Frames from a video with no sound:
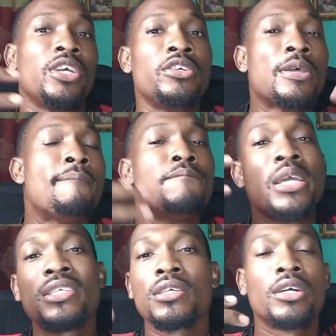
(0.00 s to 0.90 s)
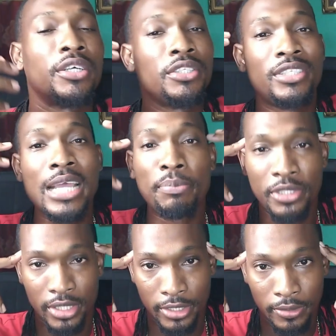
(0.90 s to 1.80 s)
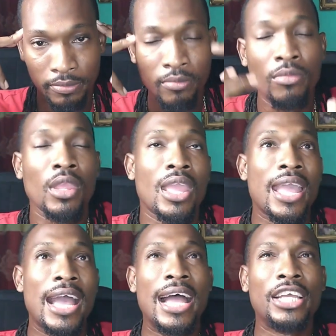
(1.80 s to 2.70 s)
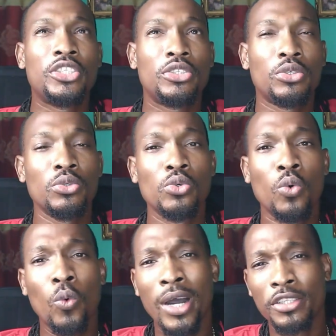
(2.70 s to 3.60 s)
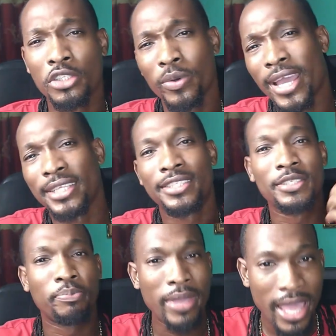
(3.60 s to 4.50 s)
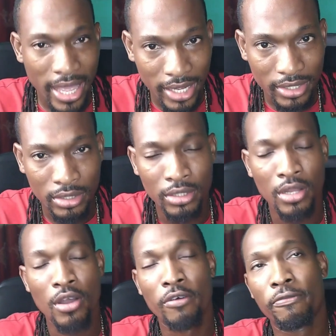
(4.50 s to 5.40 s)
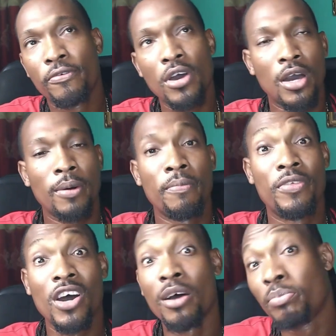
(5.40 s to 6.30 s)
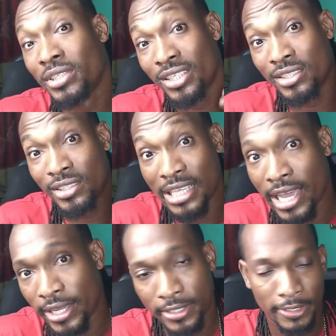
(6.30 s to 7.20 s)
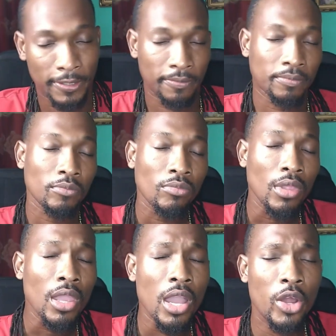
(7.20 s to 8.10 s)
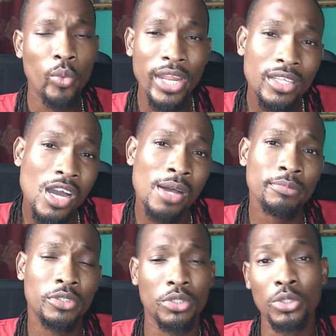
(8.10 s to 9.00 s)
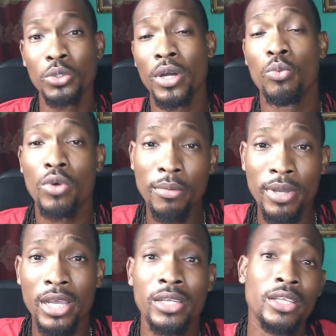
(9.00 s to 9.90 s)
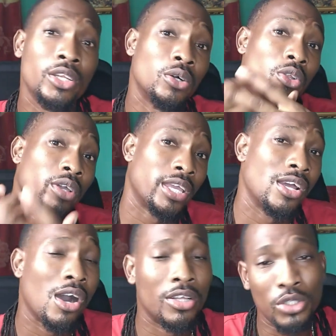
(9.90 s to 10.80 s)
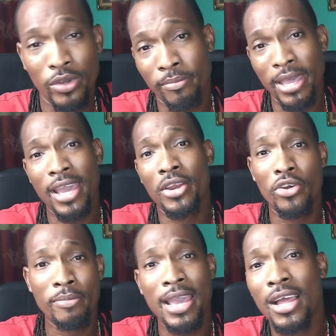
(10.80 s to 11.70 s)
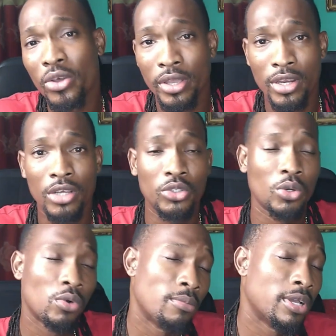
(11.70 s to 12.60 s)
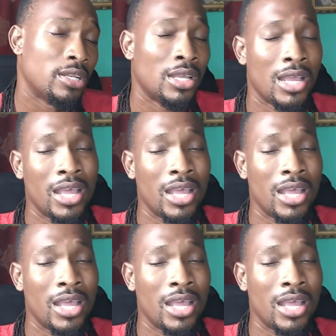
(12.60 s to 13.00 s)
there's a misconception as to what to expect from the opposite sex. And when it comes to a woman, looking onto a man, or a man looking onto a woman,